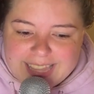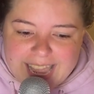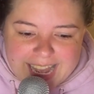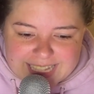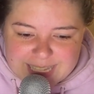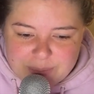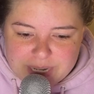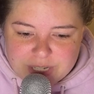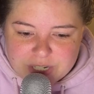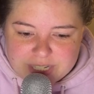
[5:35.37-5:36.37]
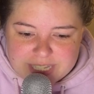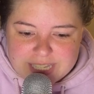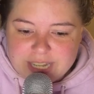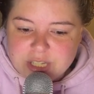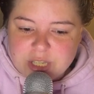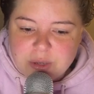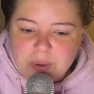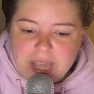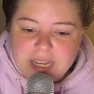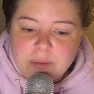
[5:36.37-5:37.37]
They ask him and he turns his head to
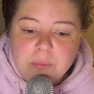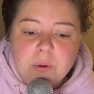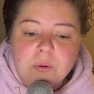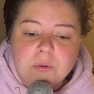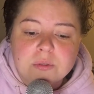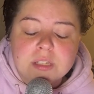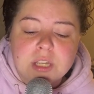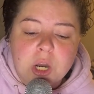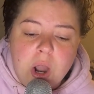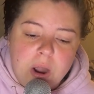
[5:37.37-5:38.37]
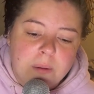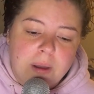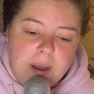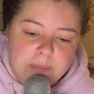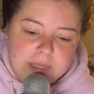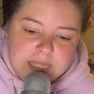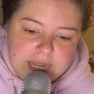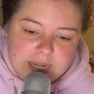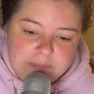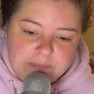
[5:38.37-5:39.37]
you and he pulls your arm up
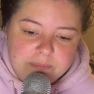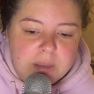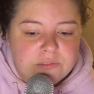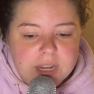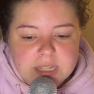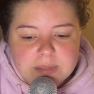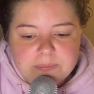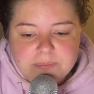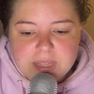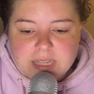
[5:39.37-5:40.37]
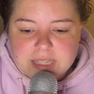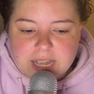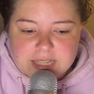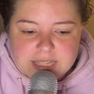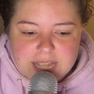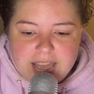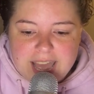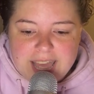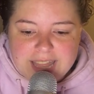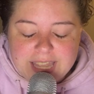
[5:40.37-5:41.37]
beside him. My friend, he says,
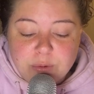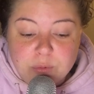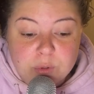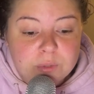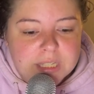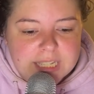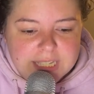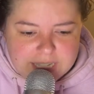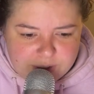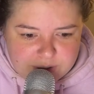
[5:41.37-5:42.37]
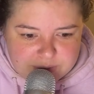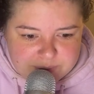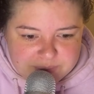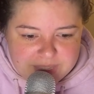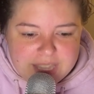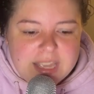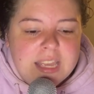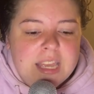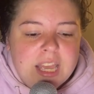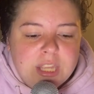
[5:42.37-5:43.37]
and they rudely giggle.
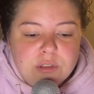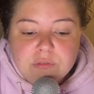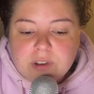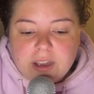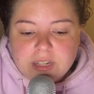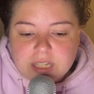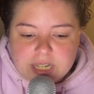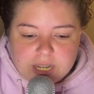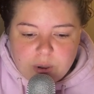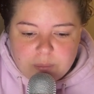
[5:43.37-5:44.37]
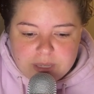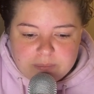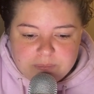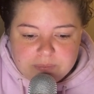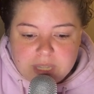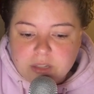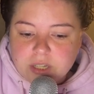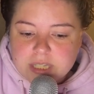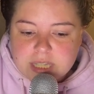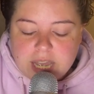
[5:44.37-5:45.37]
You frown and look at Colby. He
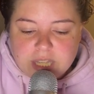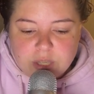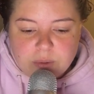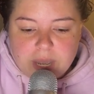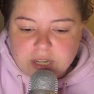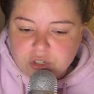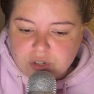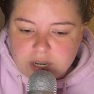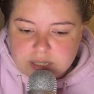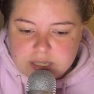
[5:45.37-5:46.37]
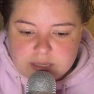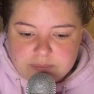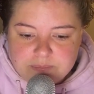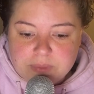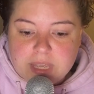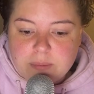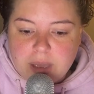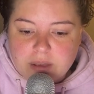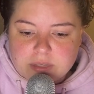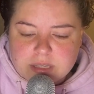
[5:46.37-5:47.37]
looks at you and shrugs. He
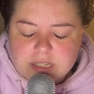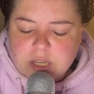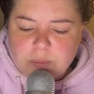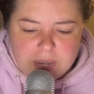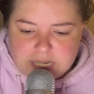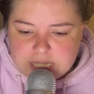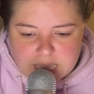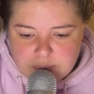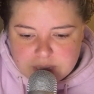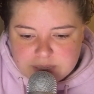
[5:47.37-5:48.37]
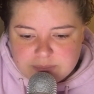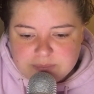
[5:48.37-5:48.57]
mouths, don't mind them.